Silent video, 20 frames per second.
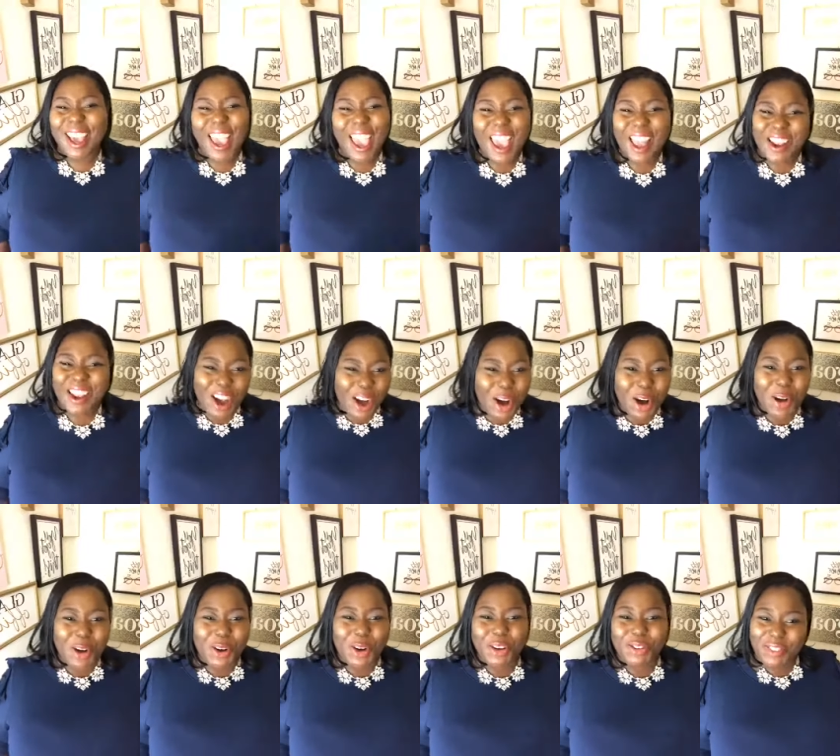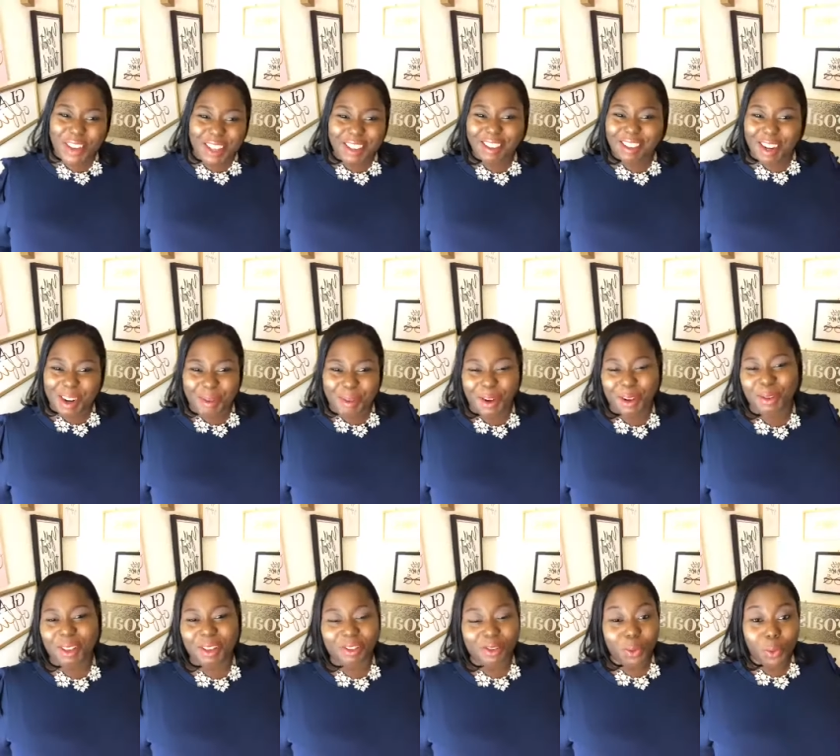And no offense to anybody who
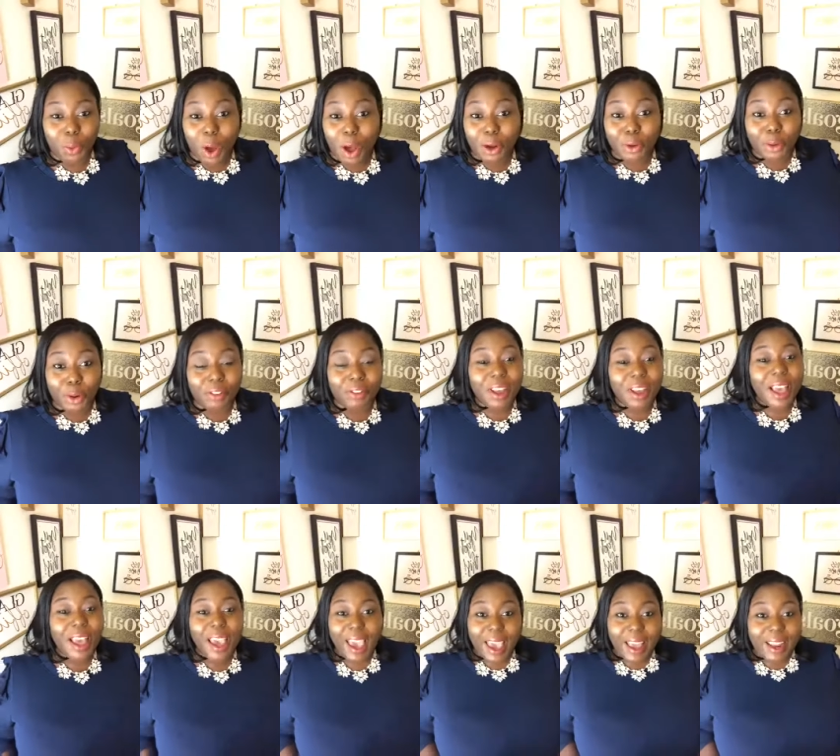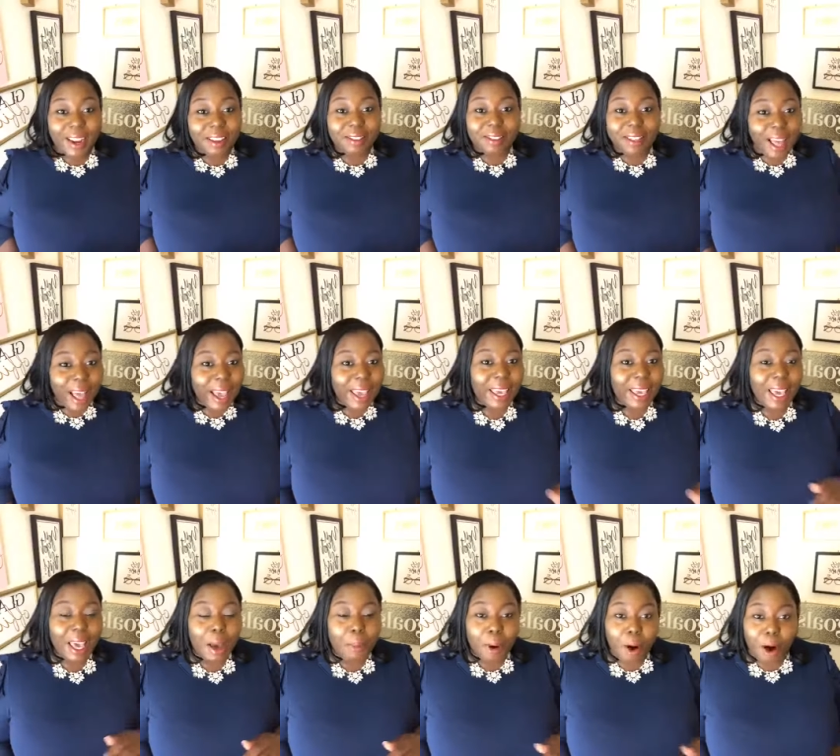lives in Waldorf. It is like
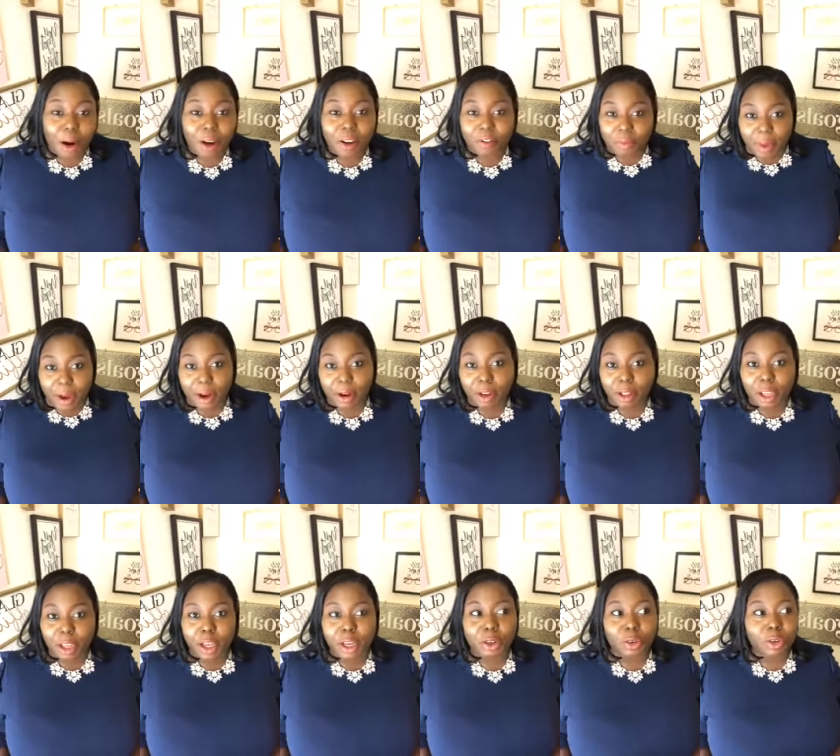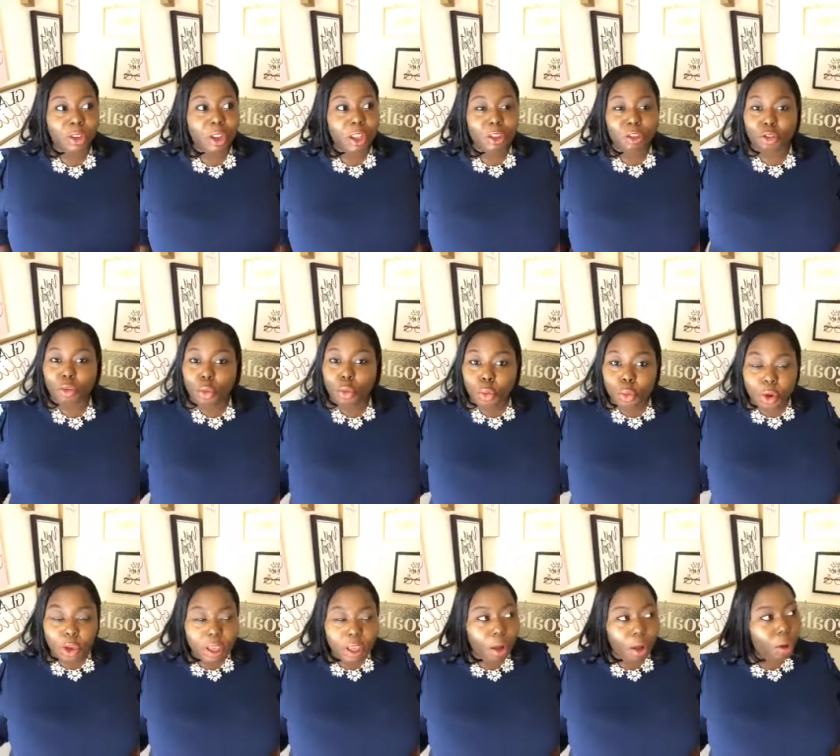a part of Maryland that you
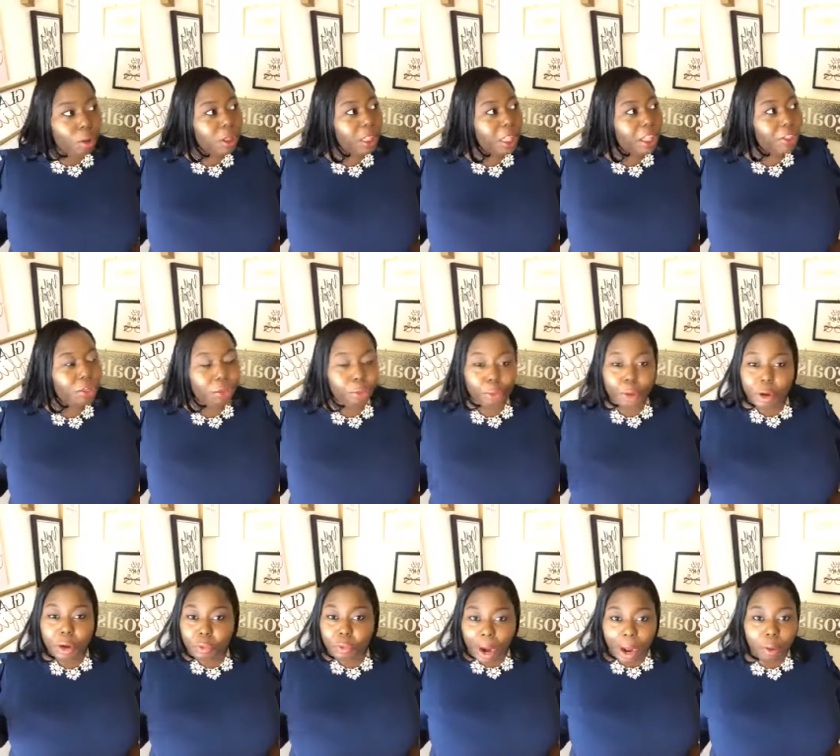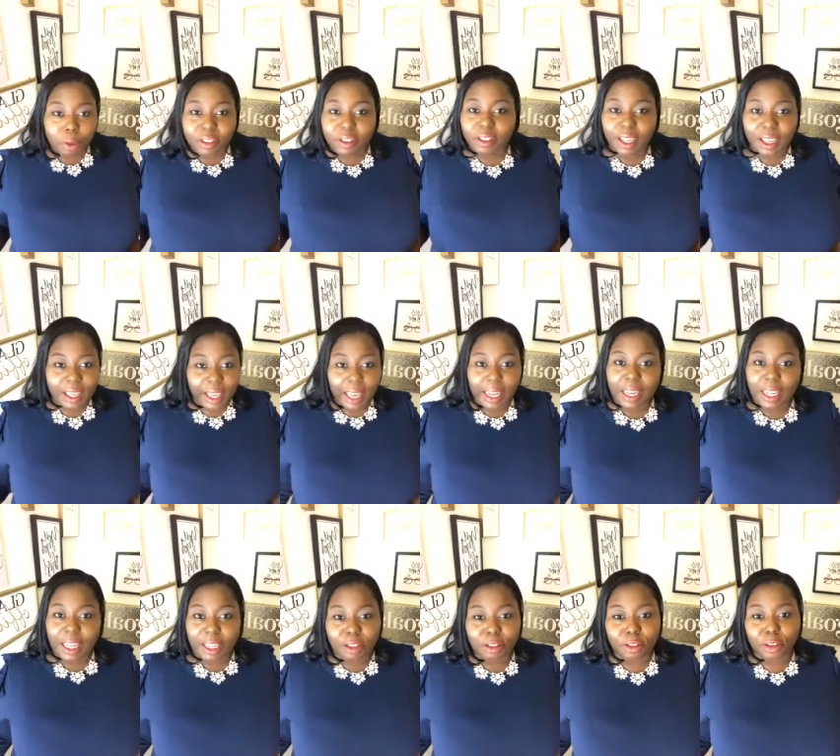only like three routes to get
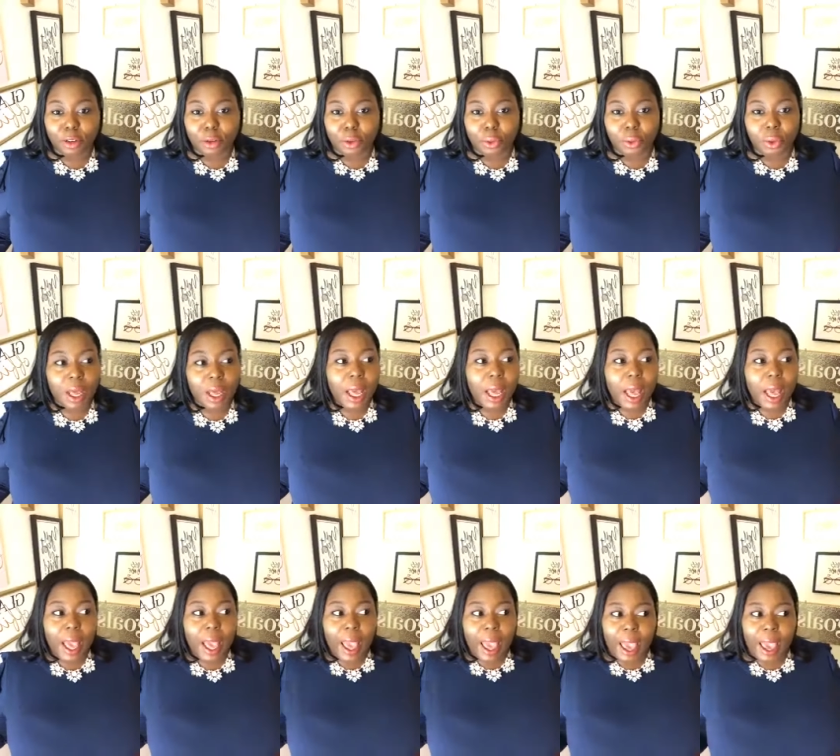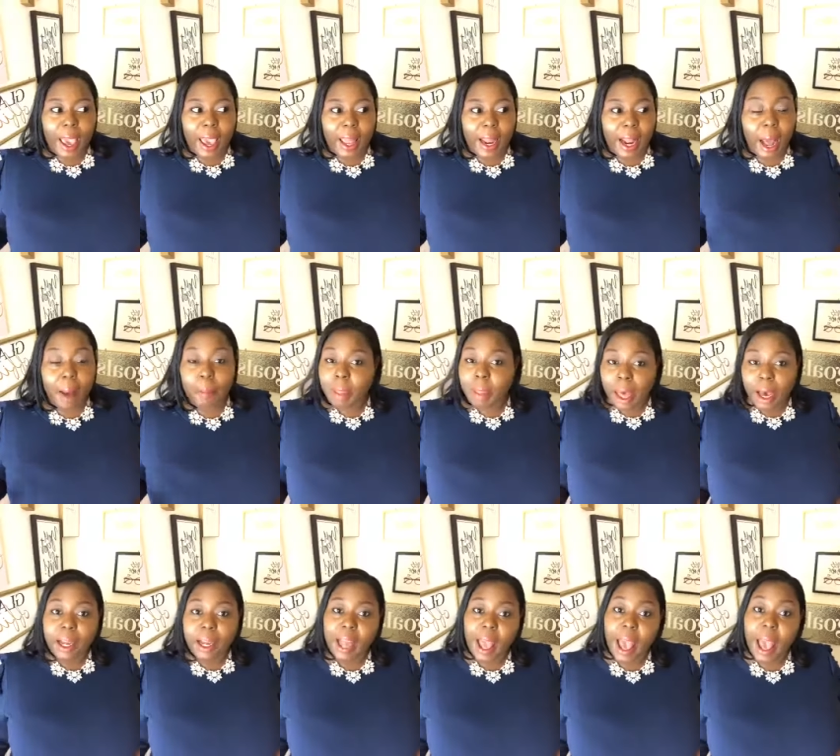into. And I'm not
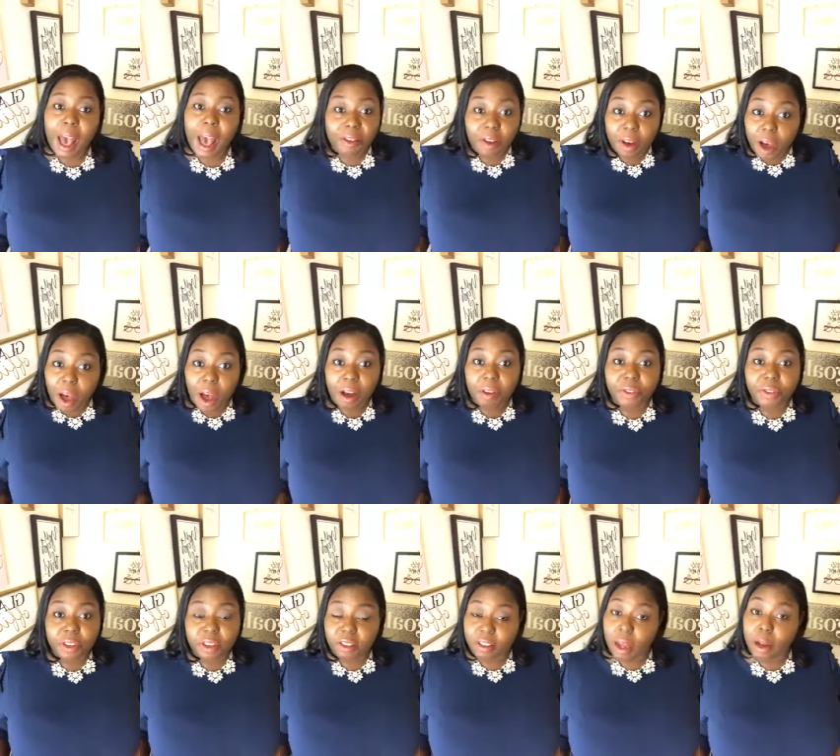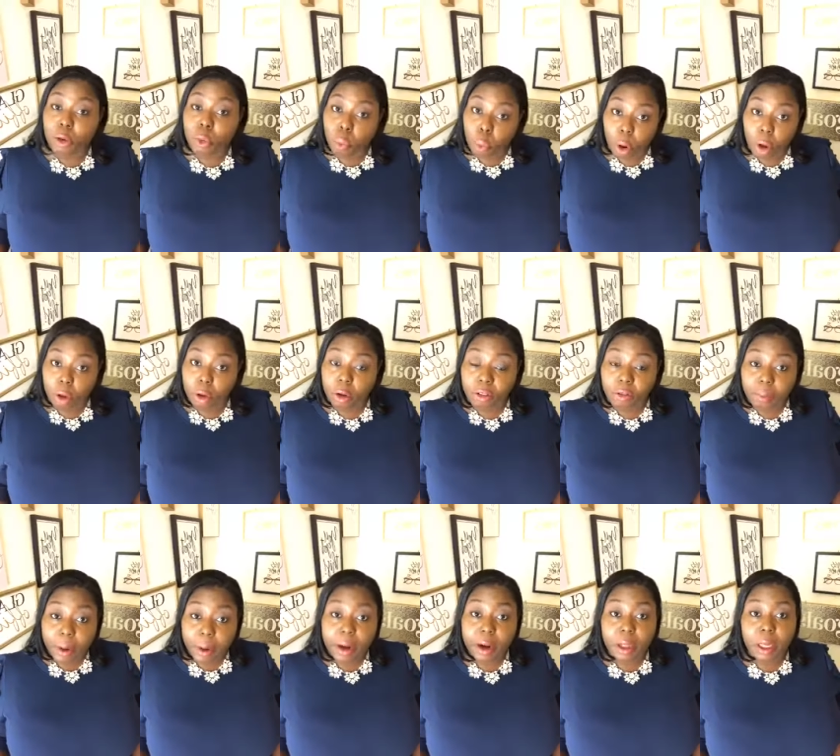going to have a conference down in Waldorf,
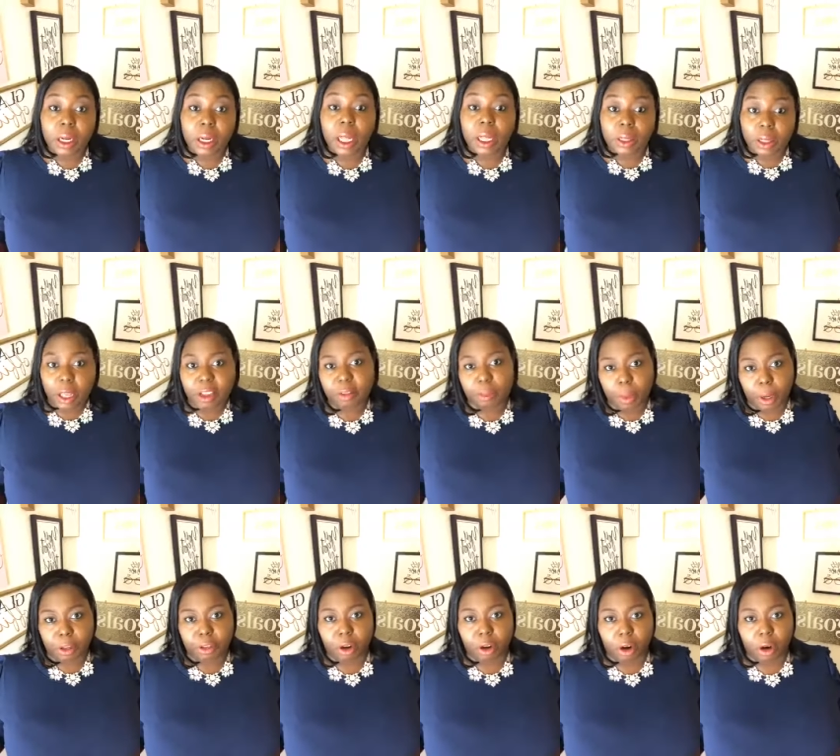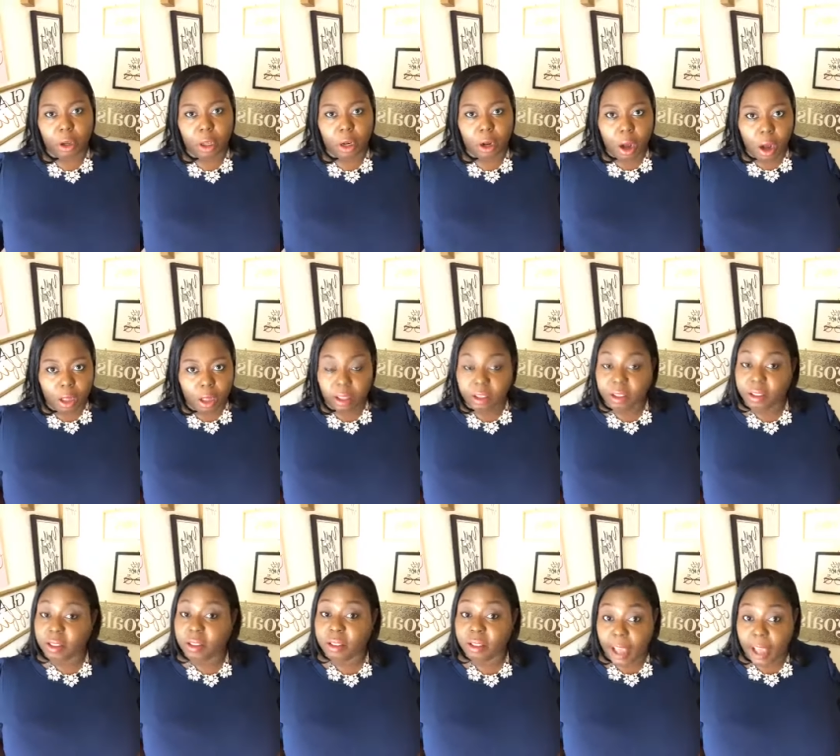Maryland, unless my target audience
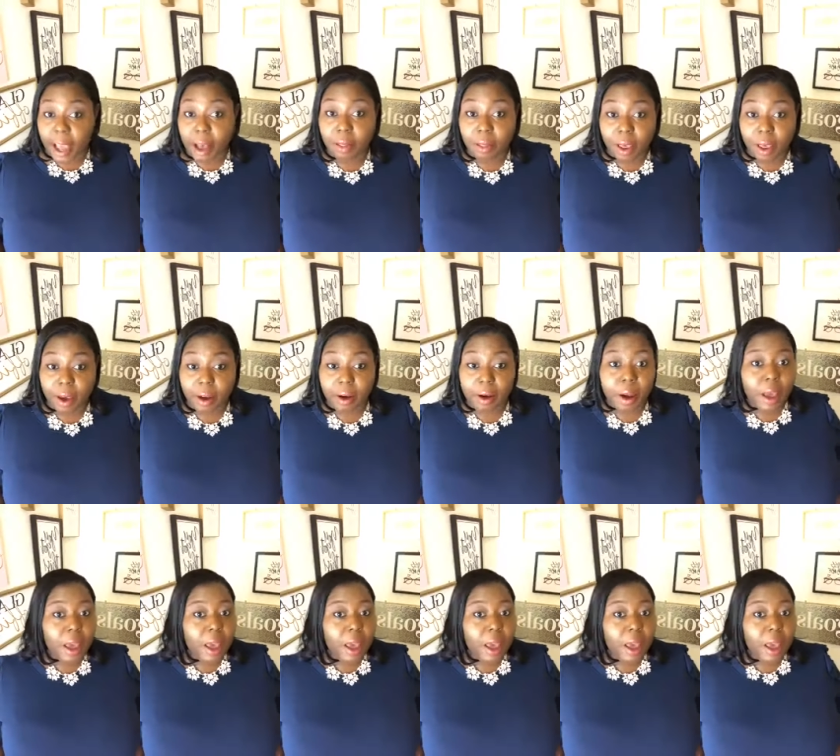is down there.